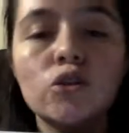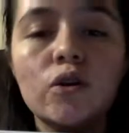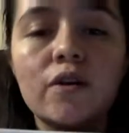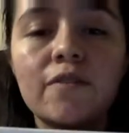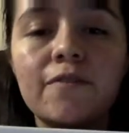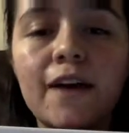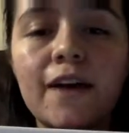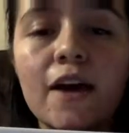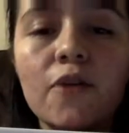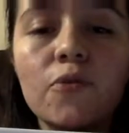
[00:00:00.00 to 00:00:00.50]

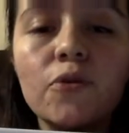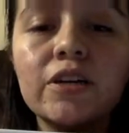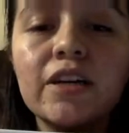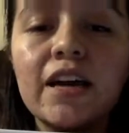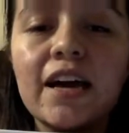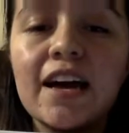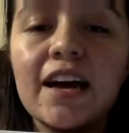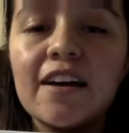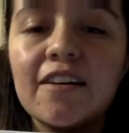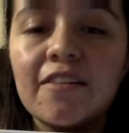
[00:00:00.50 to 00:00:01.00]
if I were to
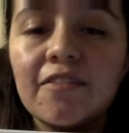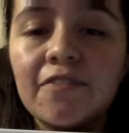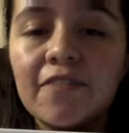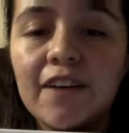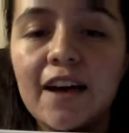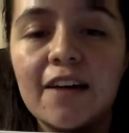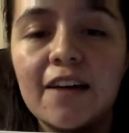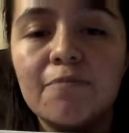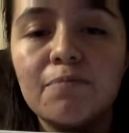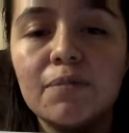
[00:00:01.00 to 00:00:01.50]
have
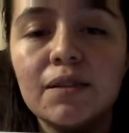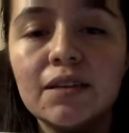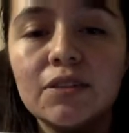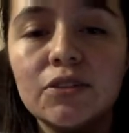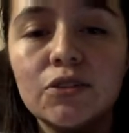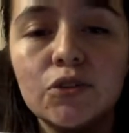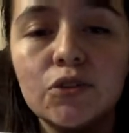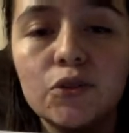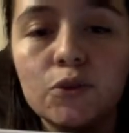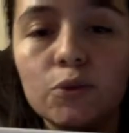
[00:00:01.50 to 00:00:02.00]
5
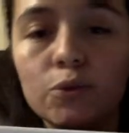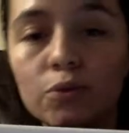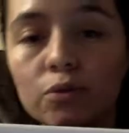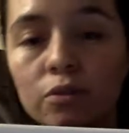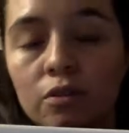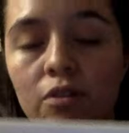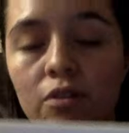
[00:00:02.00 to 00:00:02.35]
plus 2,